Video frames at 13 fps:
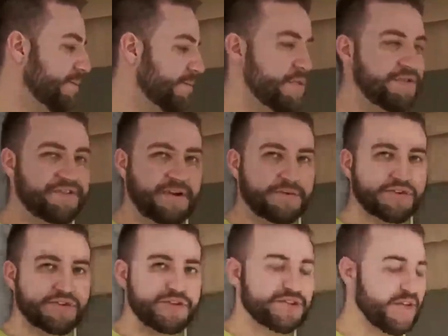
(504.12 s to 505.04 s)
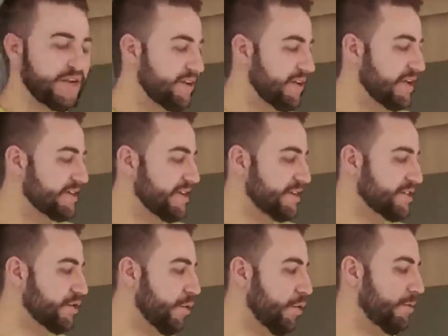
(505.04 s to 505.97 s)
Merthyr Town shirts, and like I said,
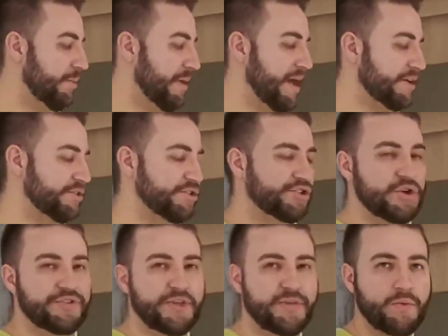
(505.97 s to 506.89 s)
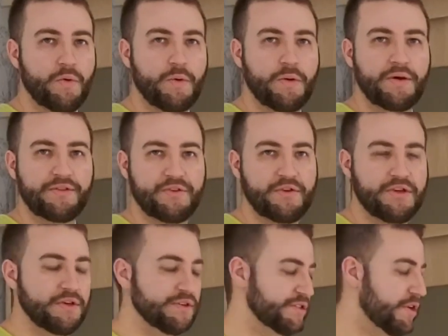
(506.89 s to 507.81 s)
it's a call back to the shirt they wore
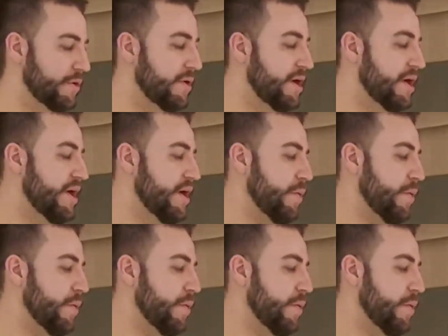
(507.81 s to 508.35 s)
30 years ago.